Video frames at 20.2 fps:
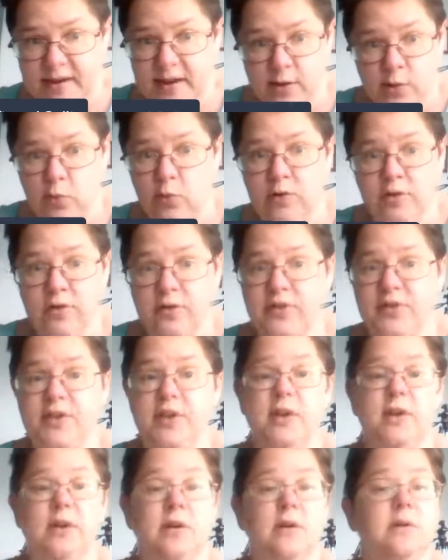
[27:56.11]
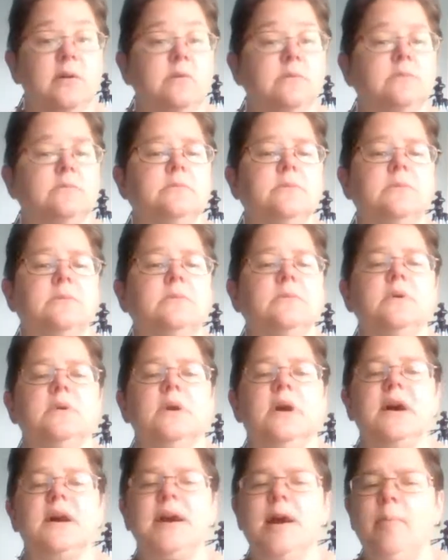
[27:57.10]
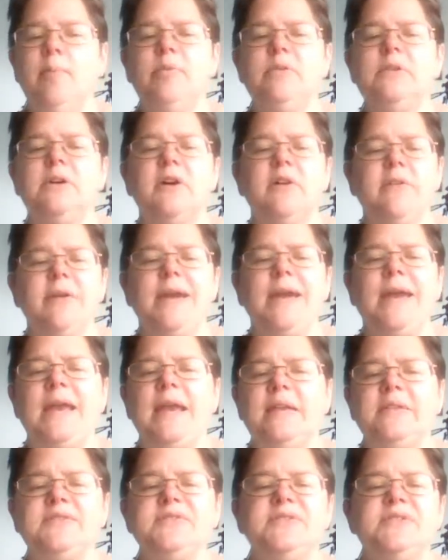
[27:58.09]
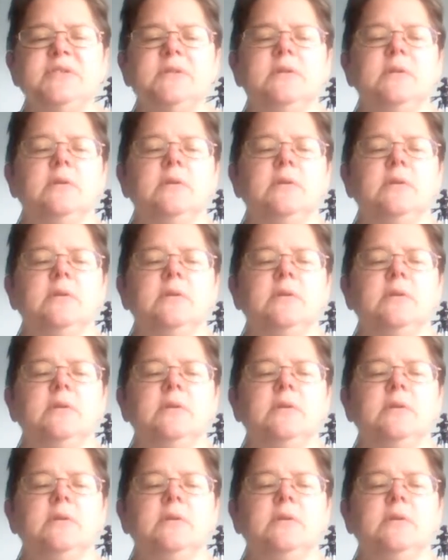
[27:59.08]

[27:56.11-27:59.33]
and ordered a couple of grays